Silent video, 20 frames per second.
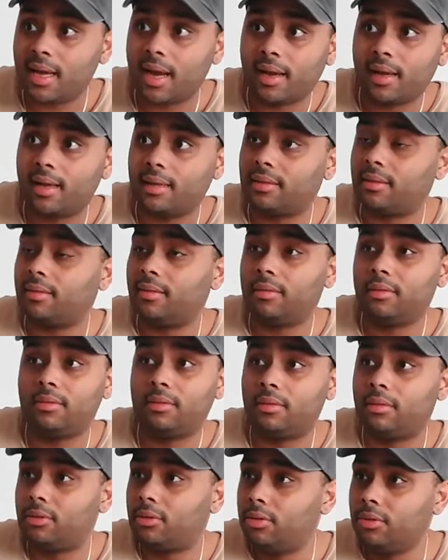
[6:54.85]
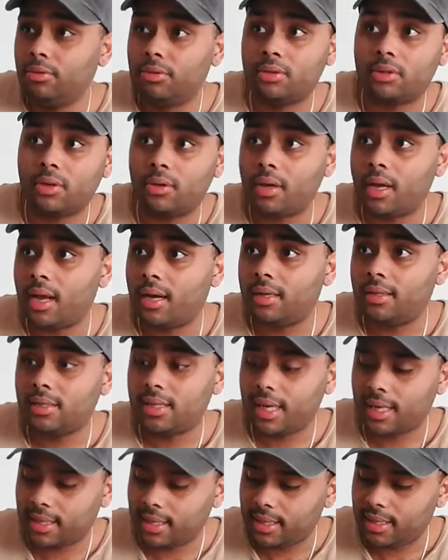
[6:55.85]
I got two Stone Island
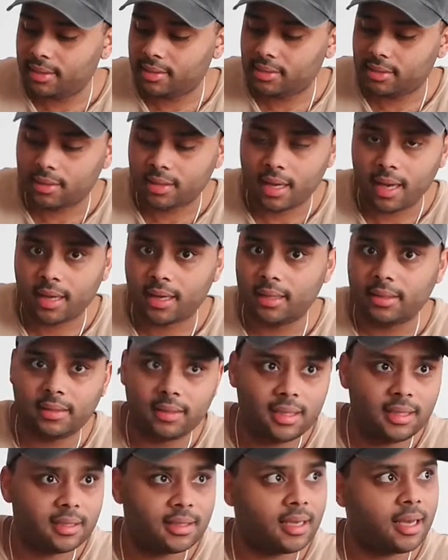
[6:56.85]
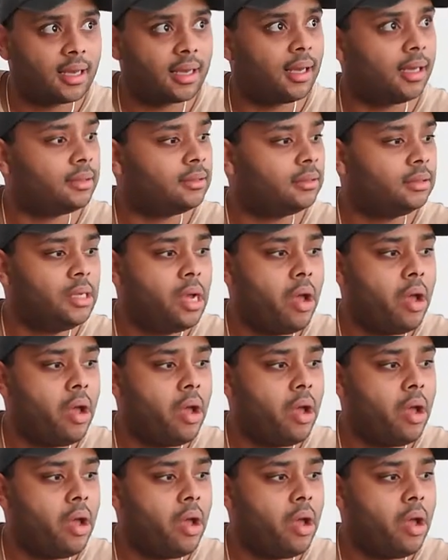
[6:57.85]
jackets. I got this. I got